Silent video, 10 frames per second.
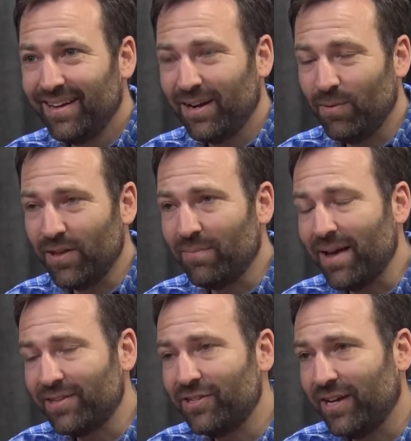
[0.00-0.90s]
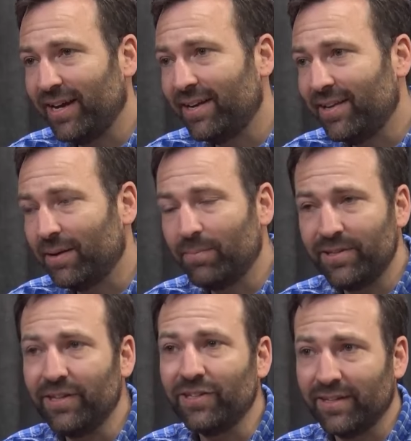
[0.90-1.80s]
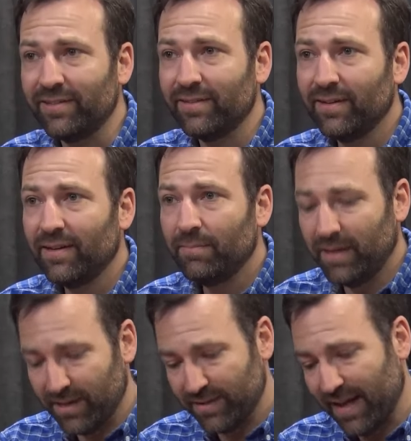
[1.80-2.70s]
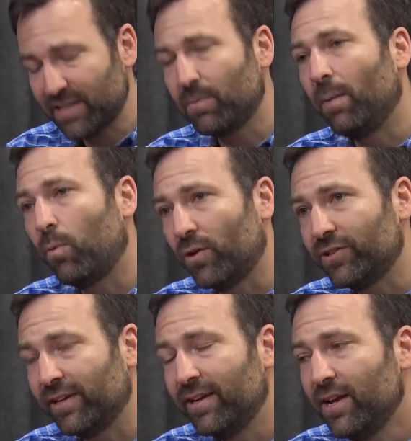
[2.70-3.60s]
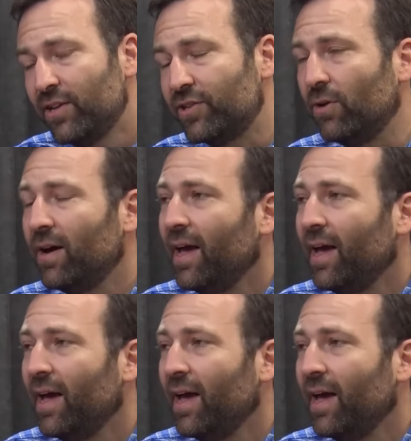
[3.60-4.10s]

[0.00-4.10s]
you know, with yeah. their messaging and their positions yeah. because of that small portion. So